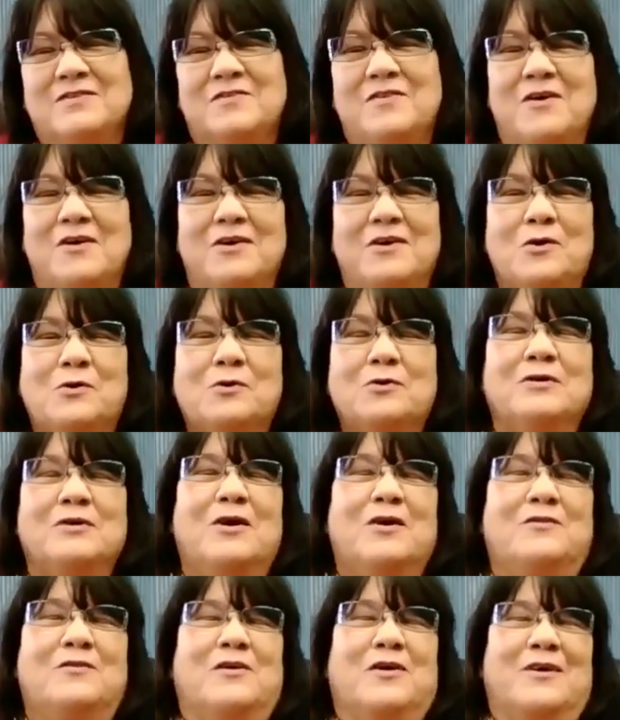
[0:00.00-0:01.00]
of our
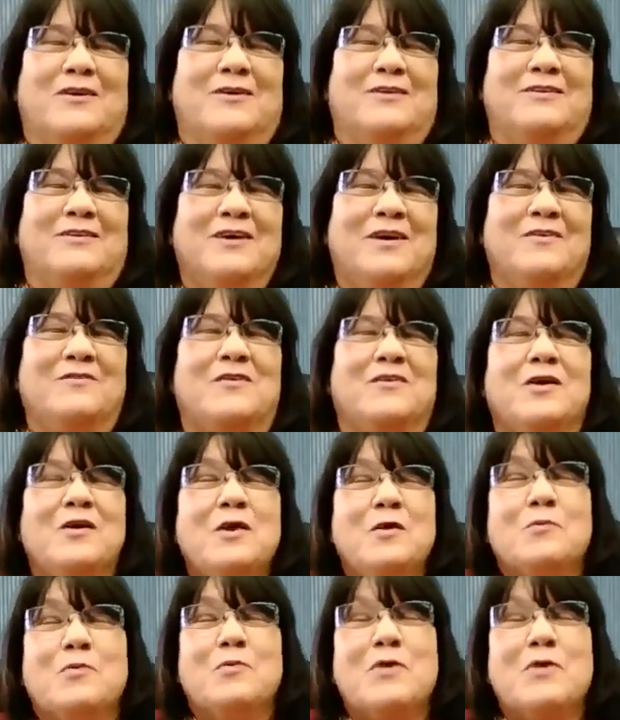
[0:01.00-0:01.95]
local, of our